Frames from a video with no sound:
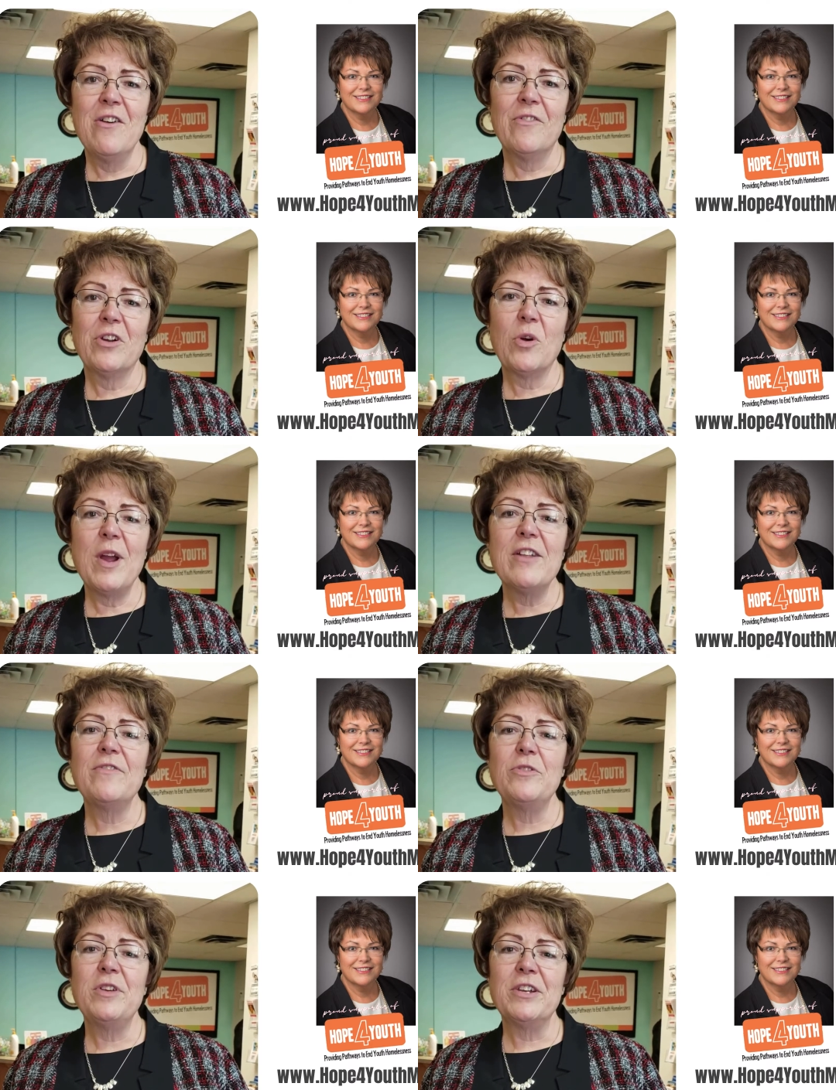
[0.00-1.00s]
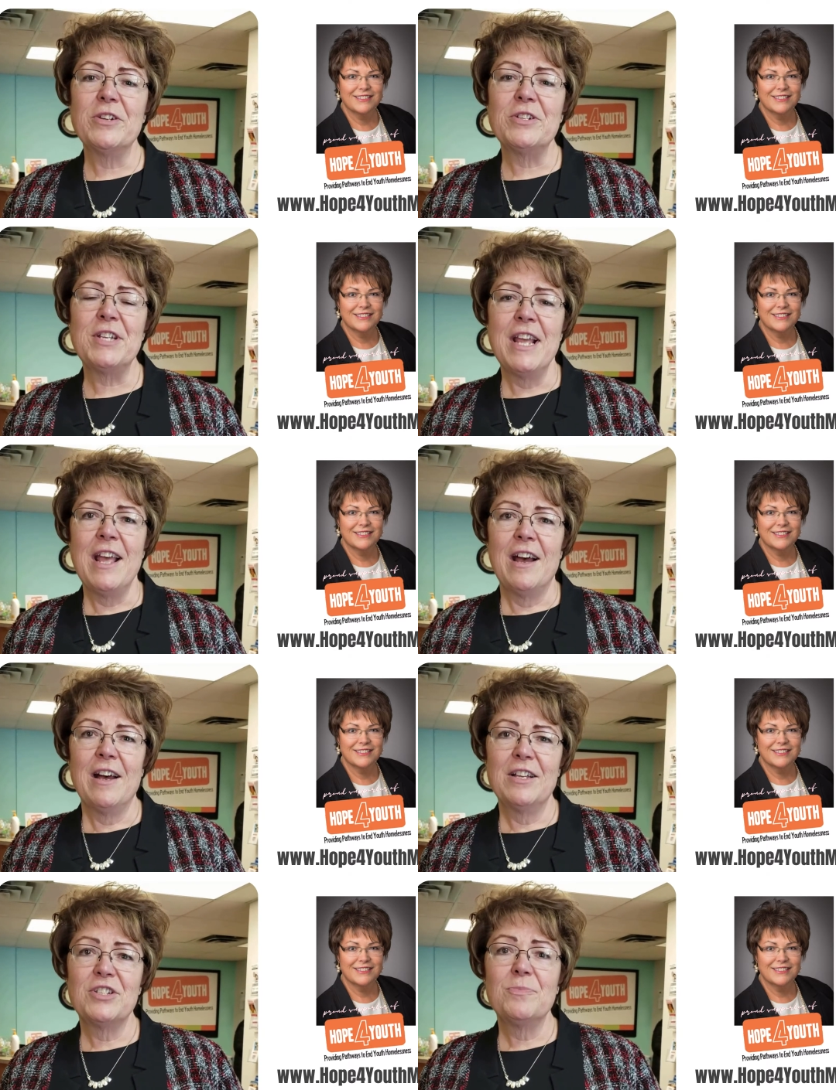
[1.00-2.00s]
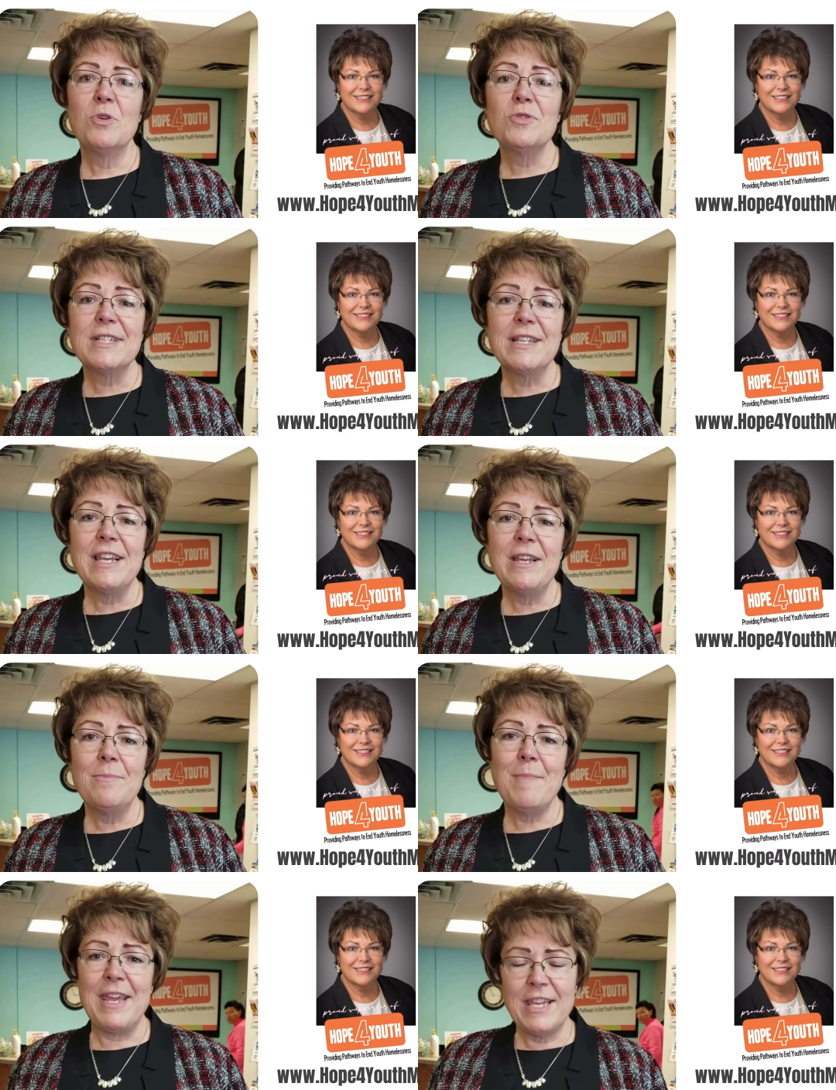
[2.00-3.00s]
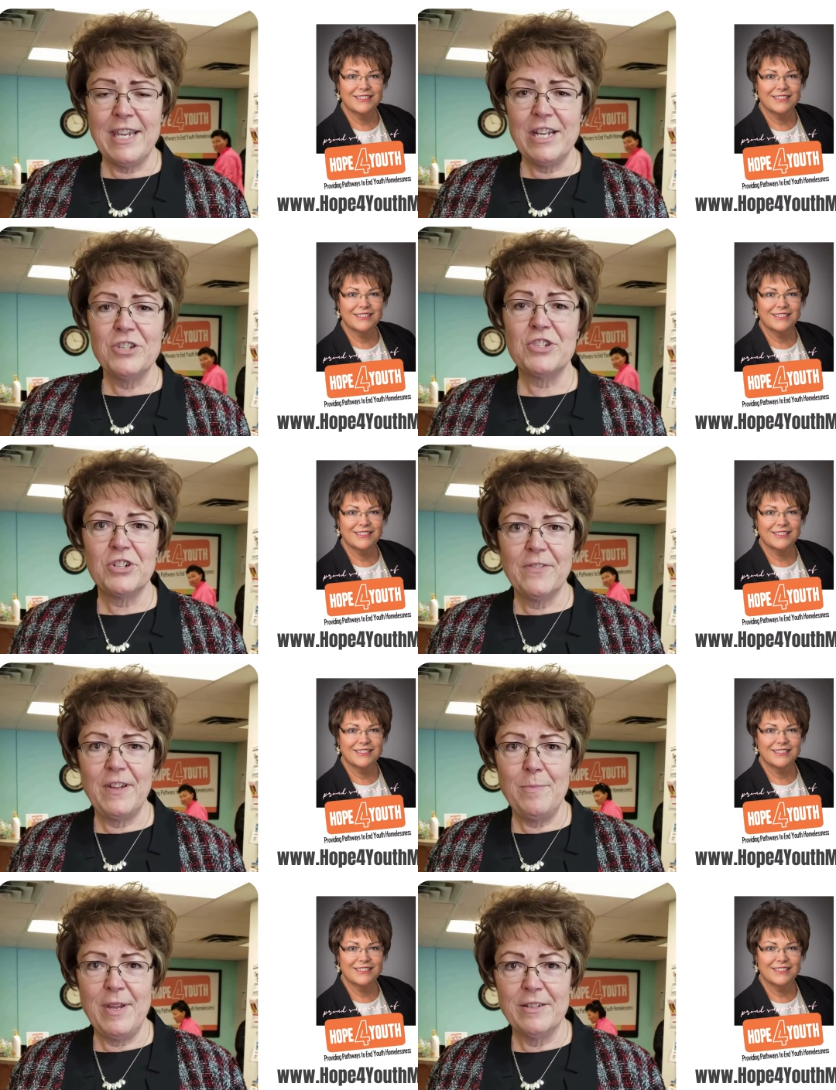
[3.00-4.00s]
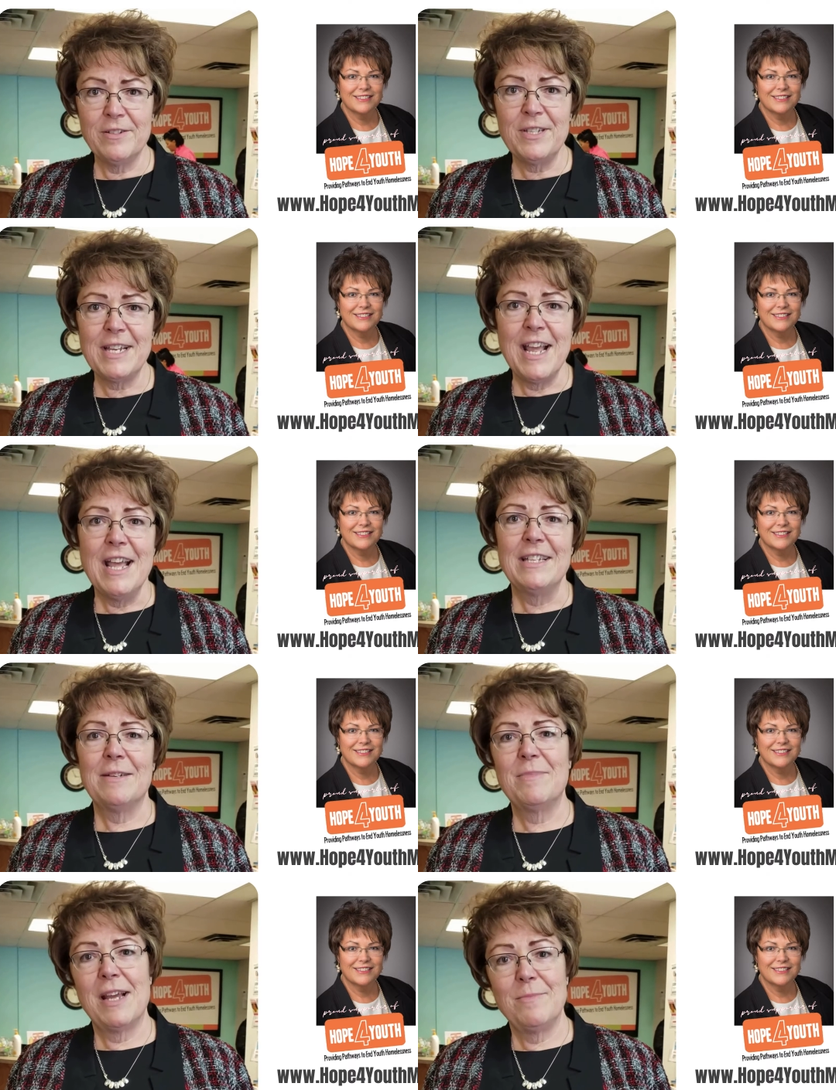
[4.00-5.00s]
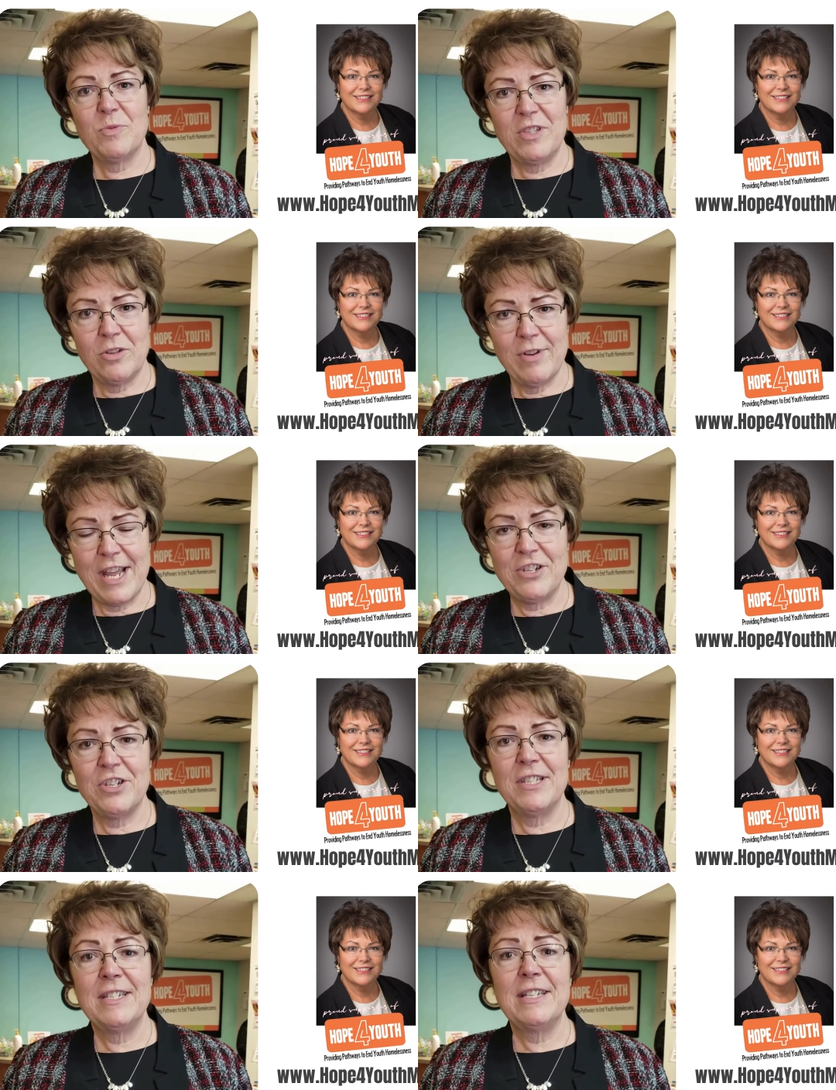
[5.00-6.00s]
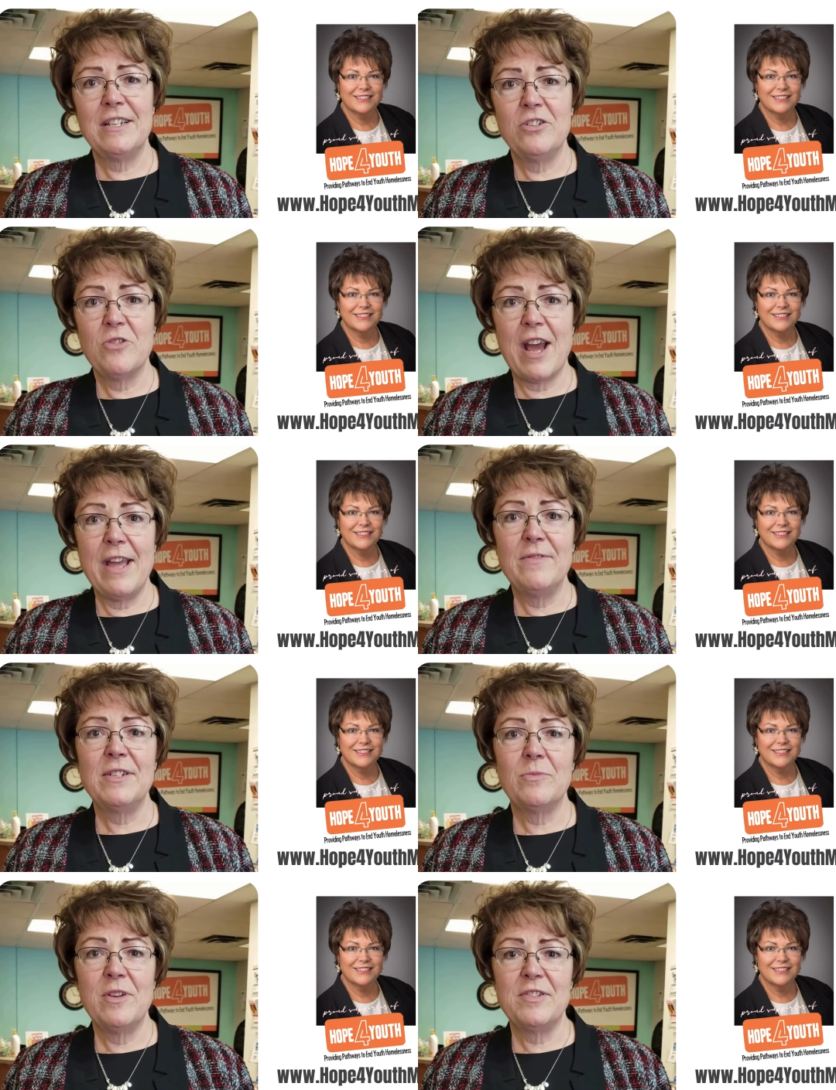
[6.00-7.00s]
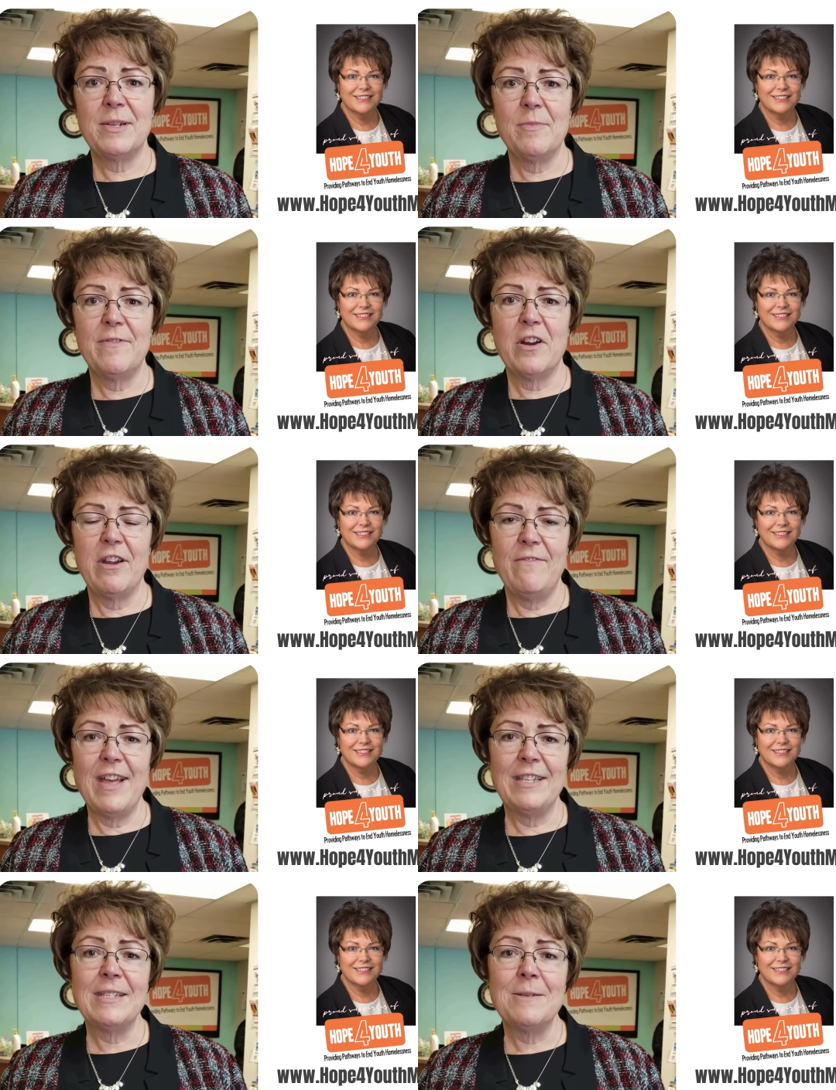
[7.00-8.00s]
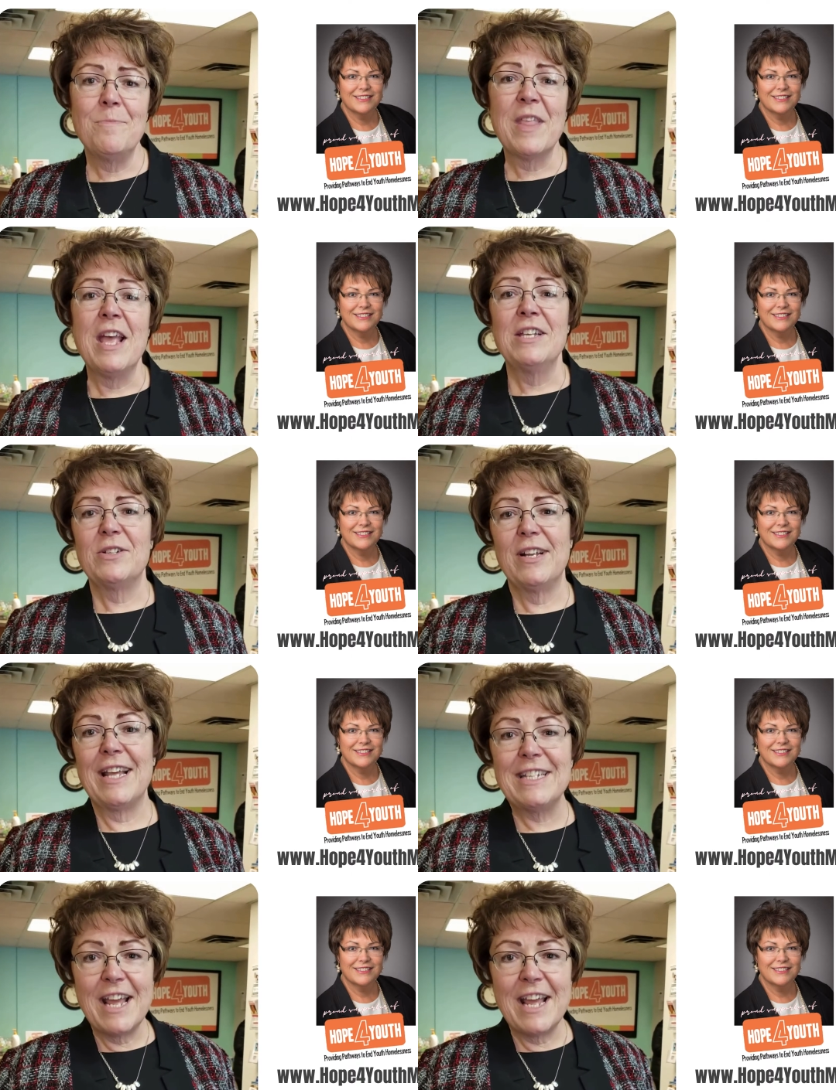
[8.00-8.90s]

Speaker 1: for quite a few years, uh, mostly making and serving meals, sometimes with donations and drives with some of our events. So I'd like to